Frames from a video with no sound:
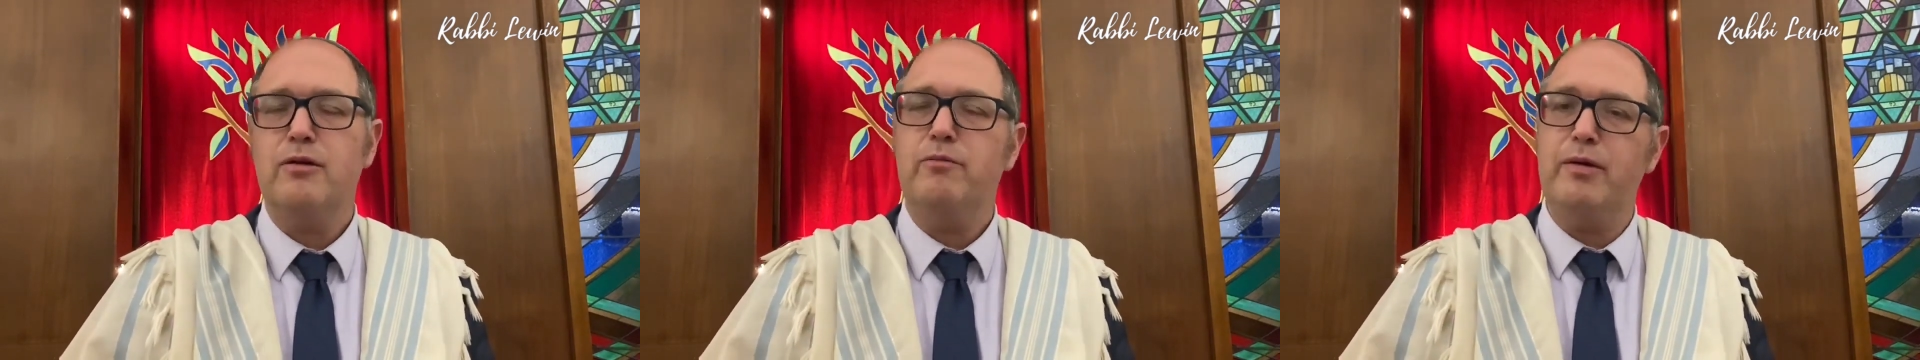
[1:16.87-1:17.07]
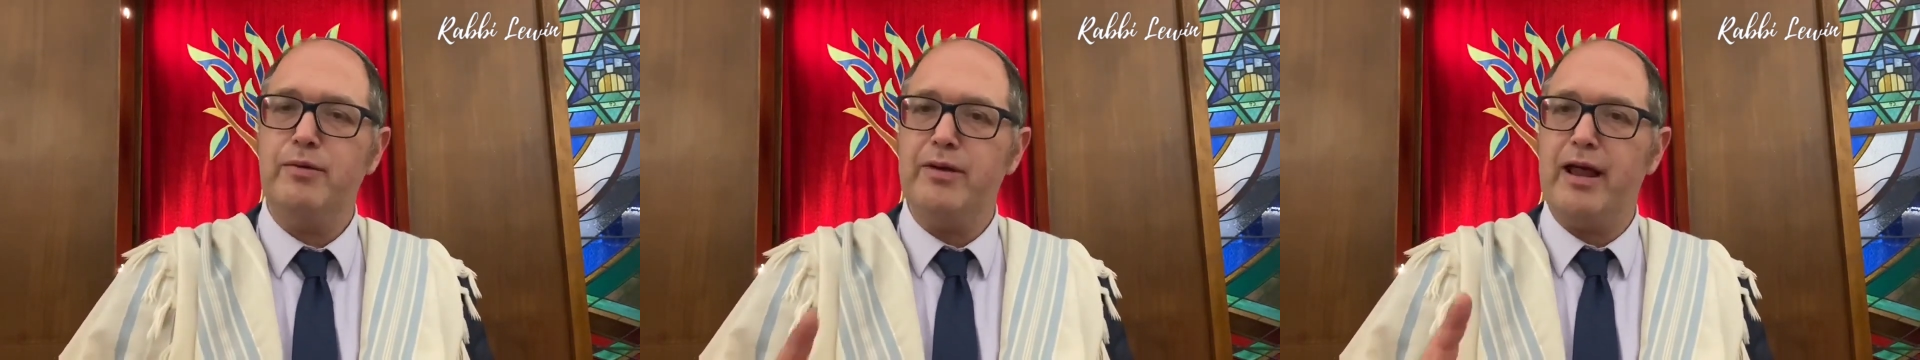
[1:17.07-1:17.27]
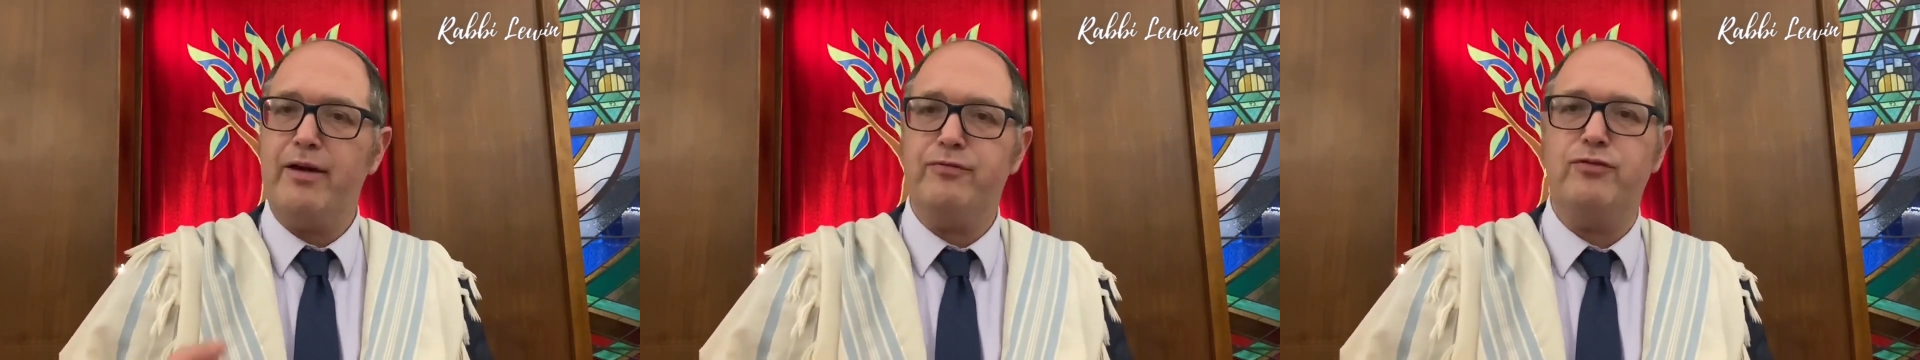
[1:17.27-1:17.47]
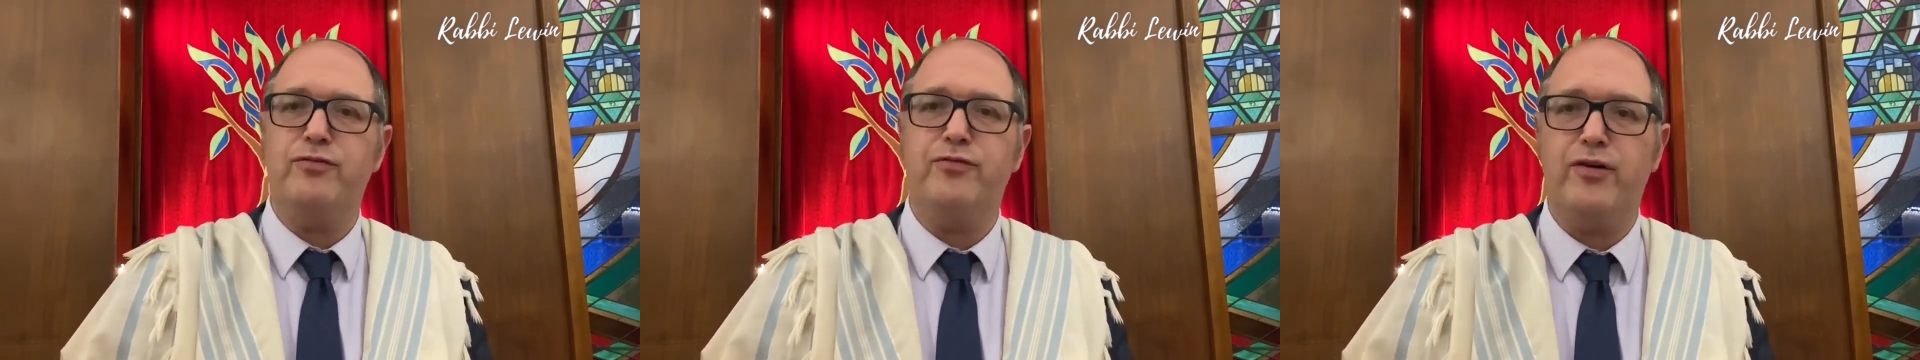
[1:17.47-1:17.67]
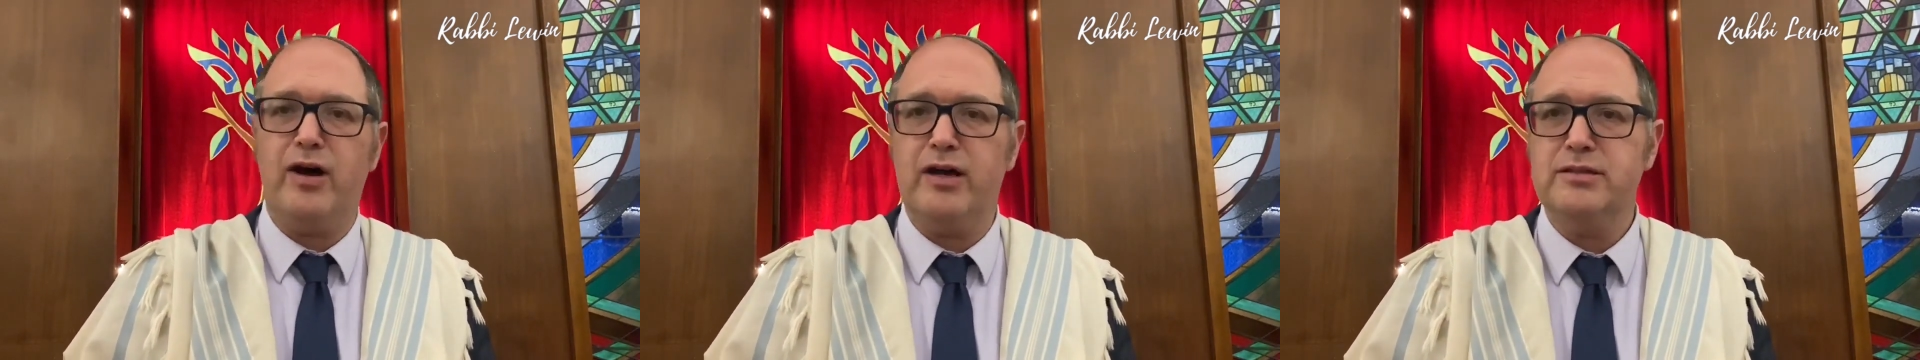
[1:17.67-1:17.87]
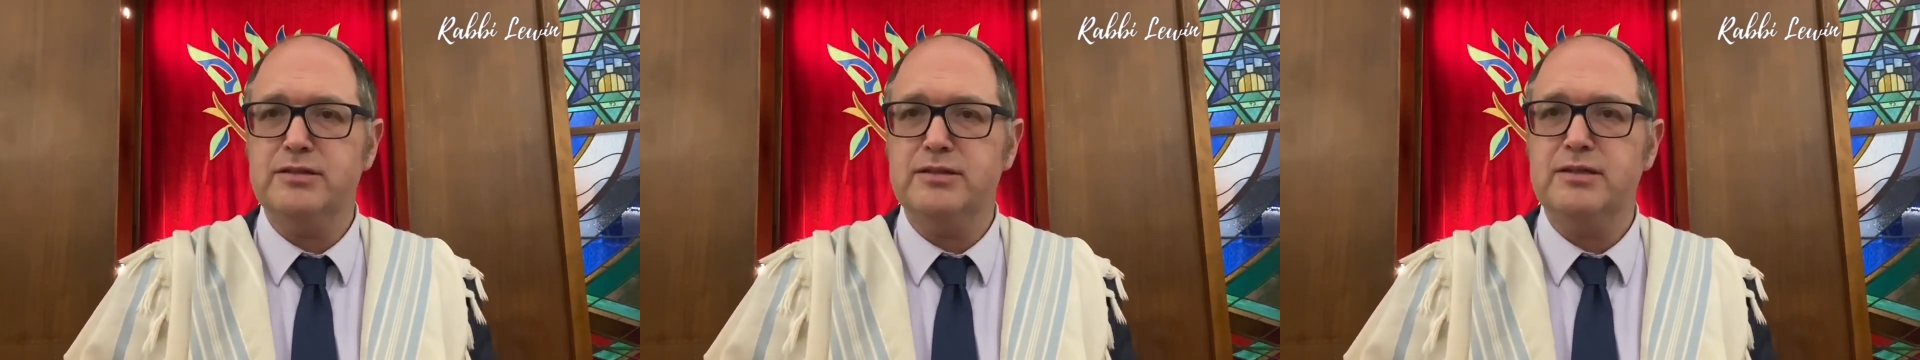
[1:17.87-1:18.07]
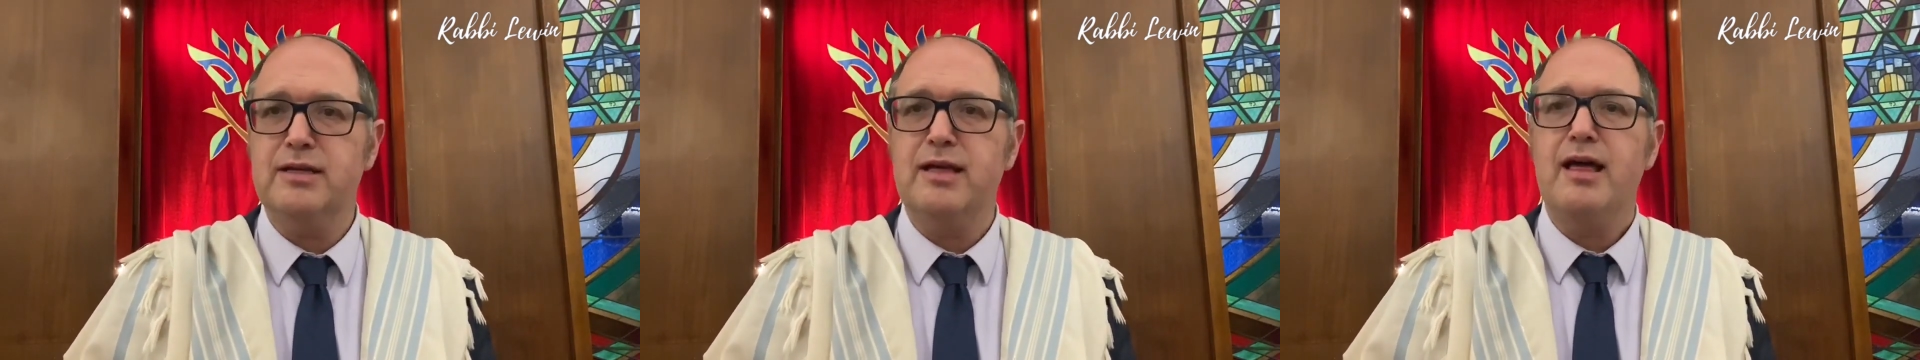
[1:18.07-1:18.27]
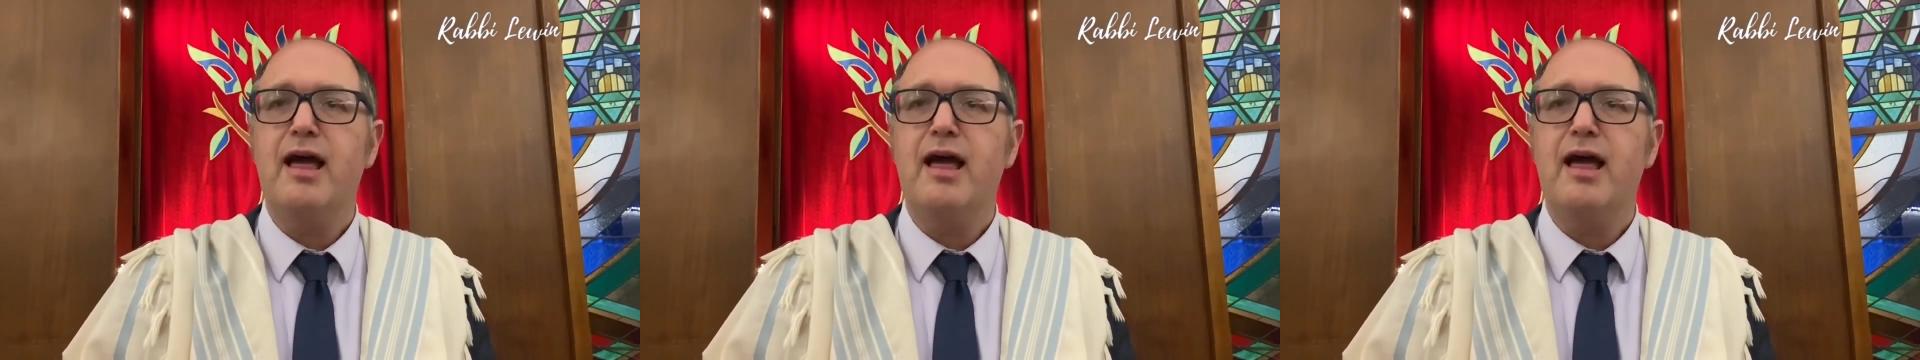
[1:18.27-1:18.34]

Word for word: we would have to fast.